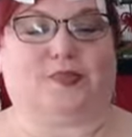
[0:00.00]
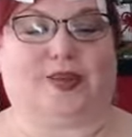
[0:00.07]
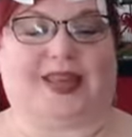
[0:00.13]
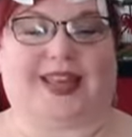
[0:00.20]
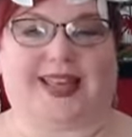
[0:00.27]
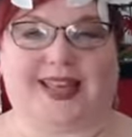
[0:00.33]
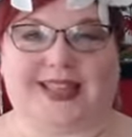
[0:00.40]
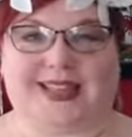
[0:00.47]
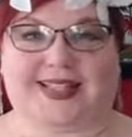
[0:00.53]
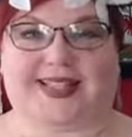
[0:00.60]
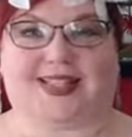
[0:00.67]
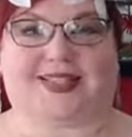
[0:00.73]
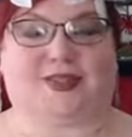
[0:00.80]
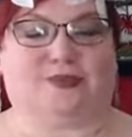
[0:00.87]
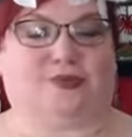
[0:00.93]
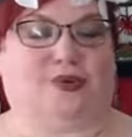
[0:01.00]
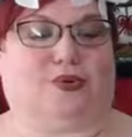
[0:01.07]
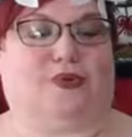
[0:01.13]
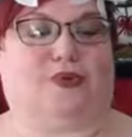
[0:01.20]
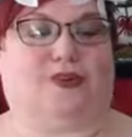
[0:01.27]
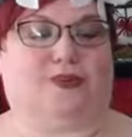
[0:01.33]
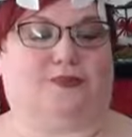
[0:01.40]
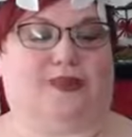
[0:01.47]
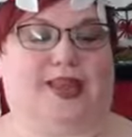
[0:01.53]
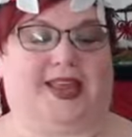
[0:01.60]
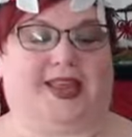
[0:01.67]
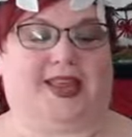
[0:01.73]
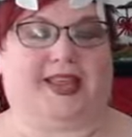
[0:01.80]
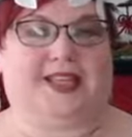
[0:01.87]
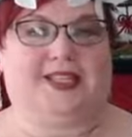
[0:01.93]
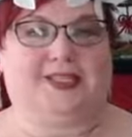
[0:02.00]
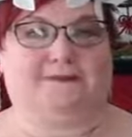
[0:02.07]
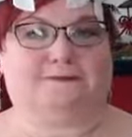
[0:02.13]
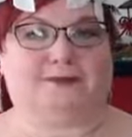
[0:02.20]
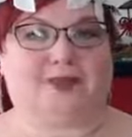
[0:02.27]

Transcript: Biz Support page,